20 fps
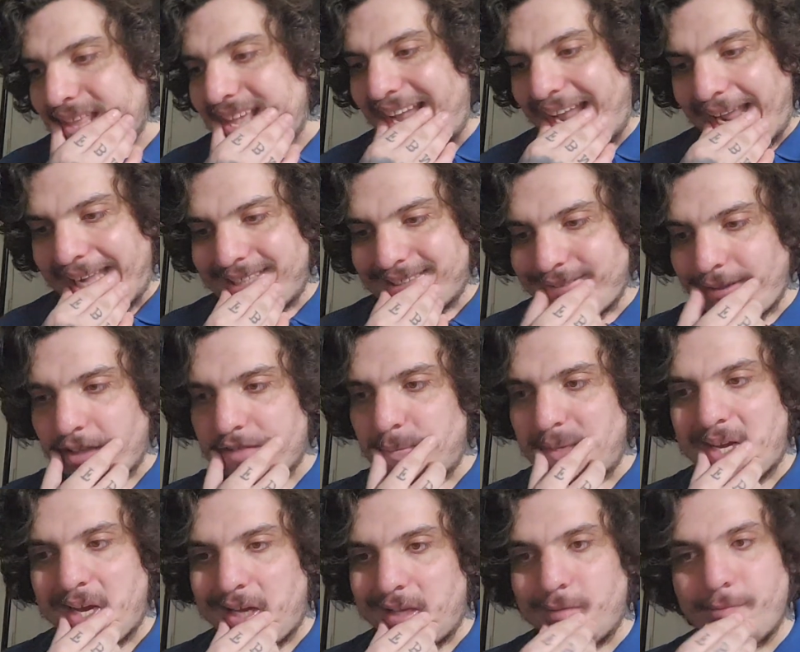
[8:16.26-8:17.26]
it sucks
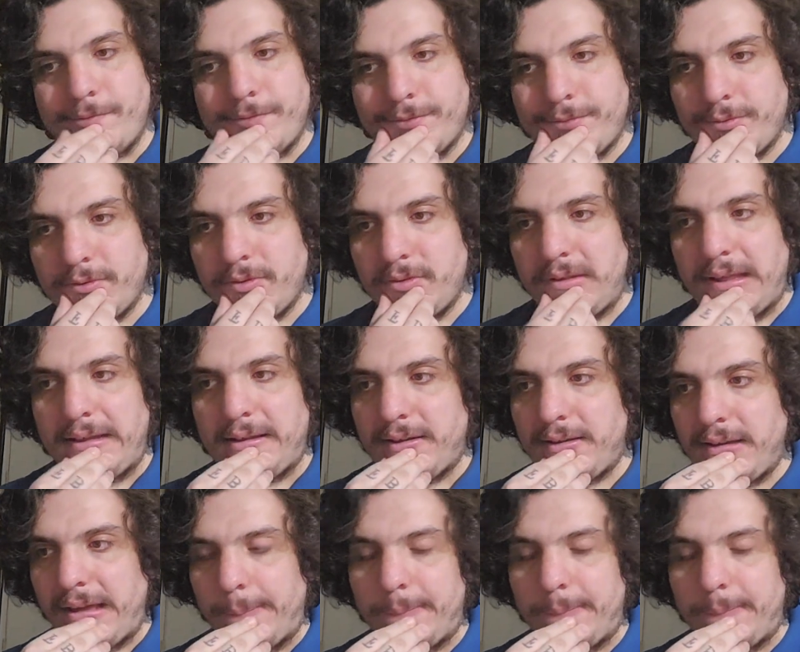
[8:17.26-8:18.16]
because like